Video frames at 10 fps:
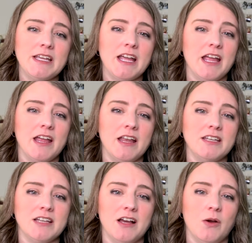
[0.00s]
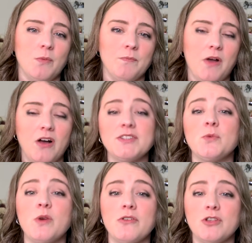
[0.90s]
and also
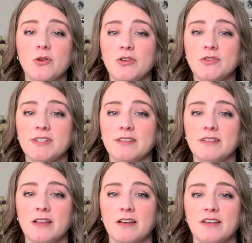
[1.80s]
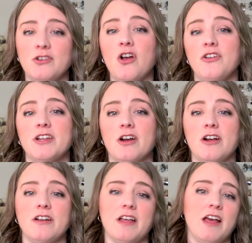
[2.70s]
whether you're using your holiday
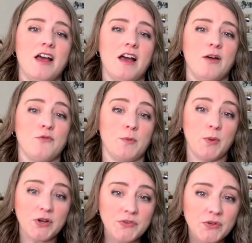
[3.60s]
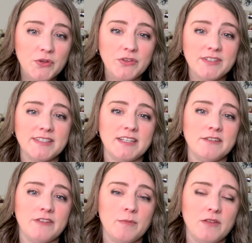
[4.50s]
card for personal to send
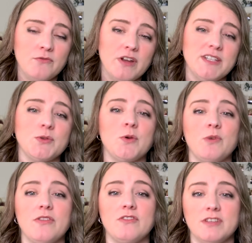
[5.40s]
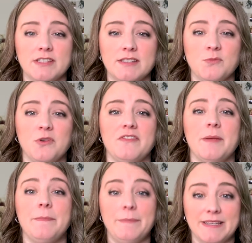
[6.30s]
to family and friends, or whether this is more of
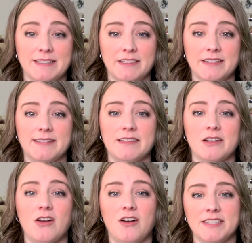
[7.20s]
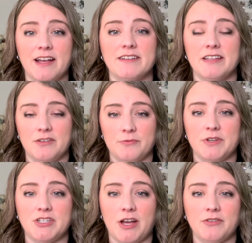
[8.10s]
a business contact and a
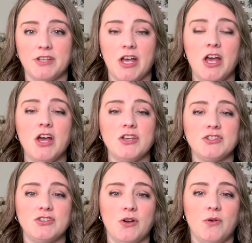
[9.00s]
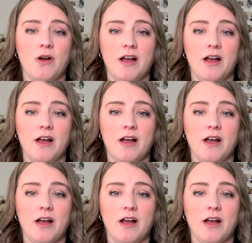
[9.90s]
reach out. So